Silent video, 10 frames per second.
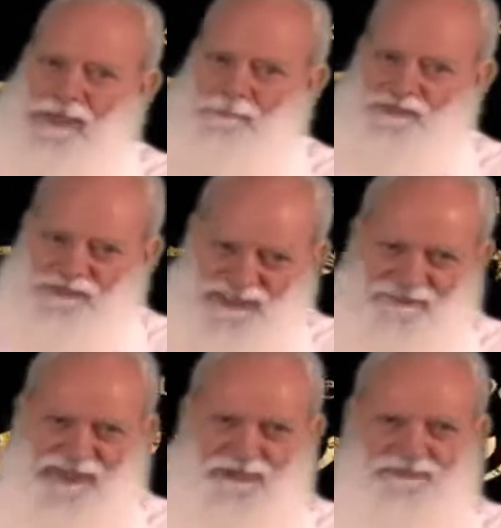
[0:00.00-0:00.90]
be able to see
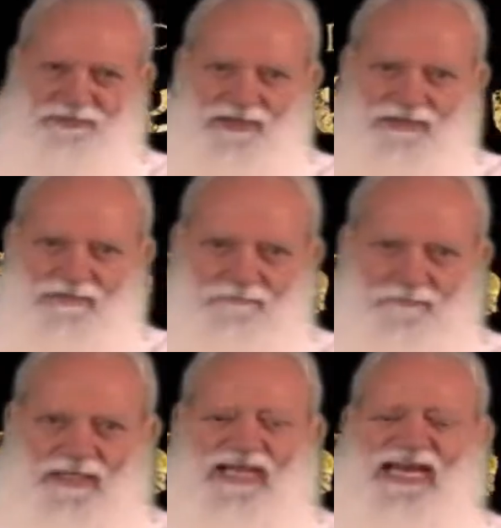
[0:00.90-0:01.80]
this.
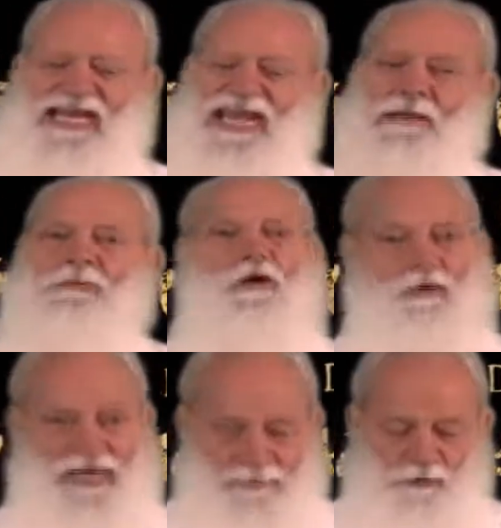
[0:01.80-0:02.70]
In Hebrew,
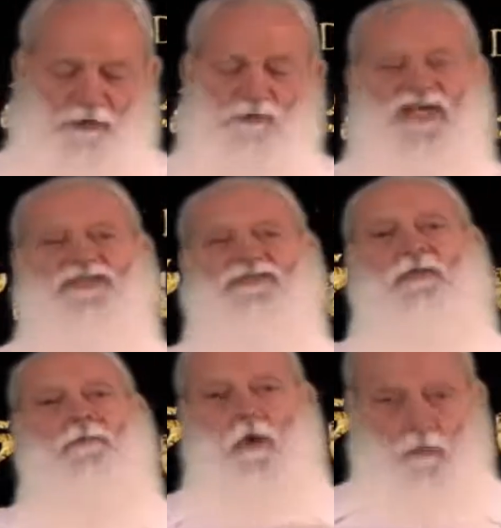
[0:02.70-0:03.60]
Hebrew reads
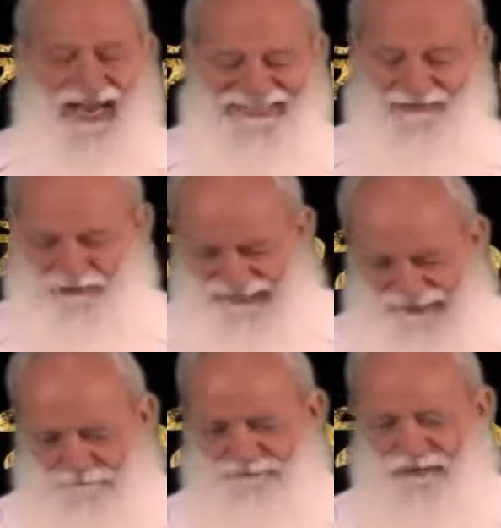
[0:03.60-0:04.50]
from right to
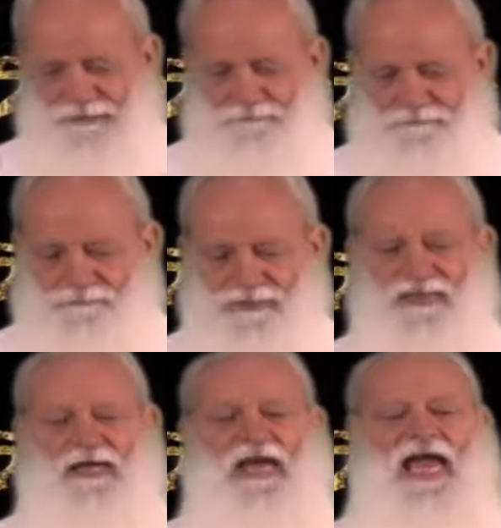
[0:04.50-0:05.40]
left,
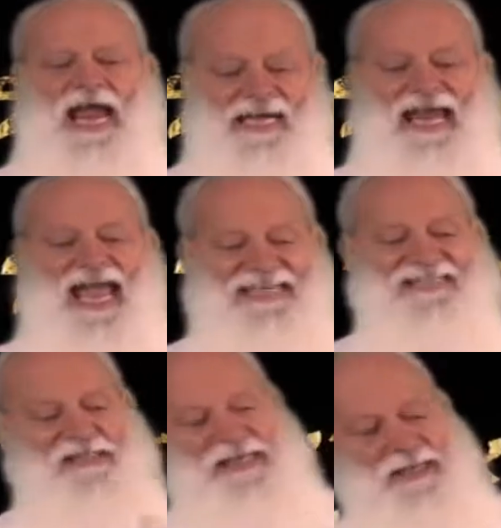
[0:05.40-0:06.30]
and
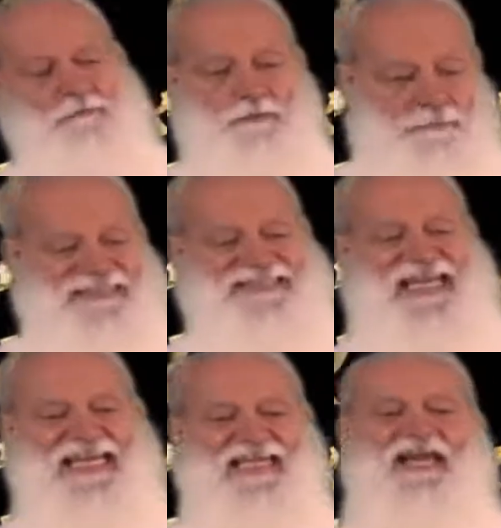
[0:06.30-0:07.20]
actually it would be
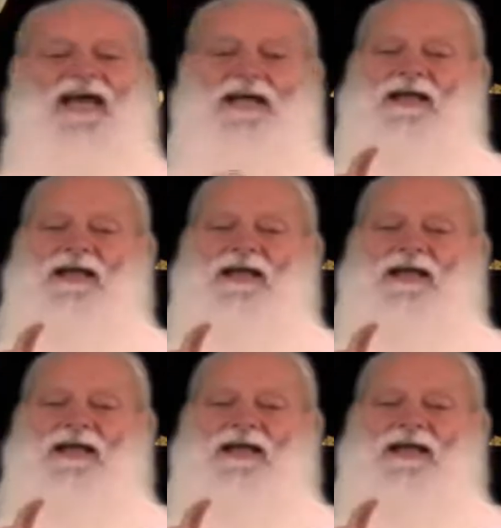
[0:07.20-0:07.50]
saying